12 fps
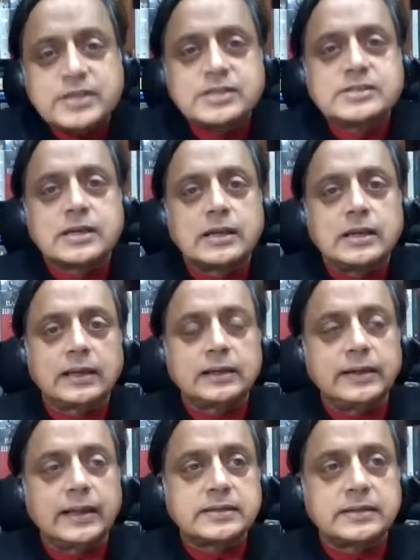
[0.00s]
was instantly
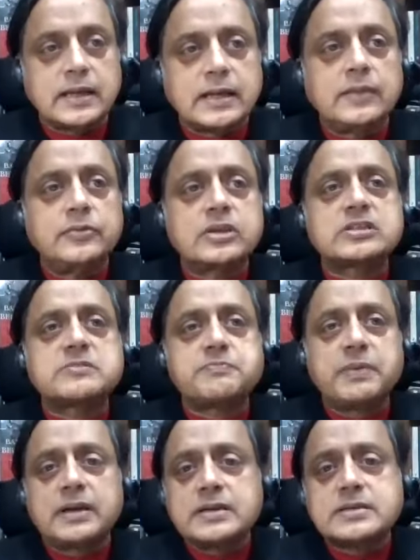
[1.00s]
connected. And in this
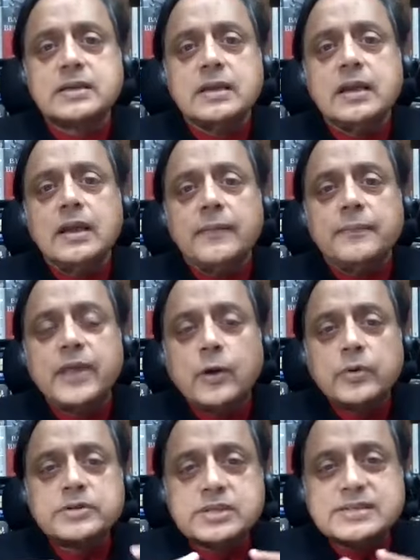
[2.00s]
spirit, there
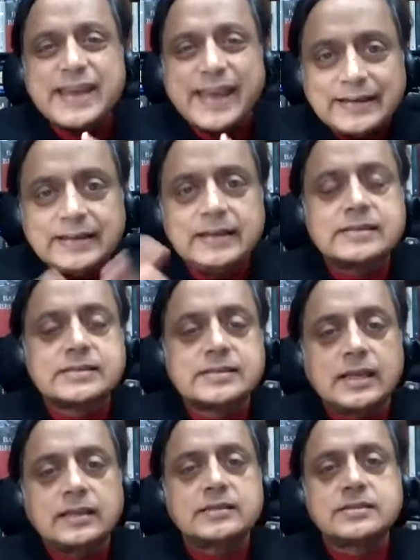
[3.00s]
was this heady
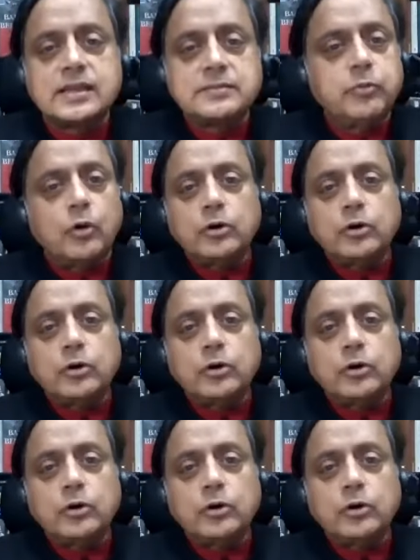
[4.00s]
sense that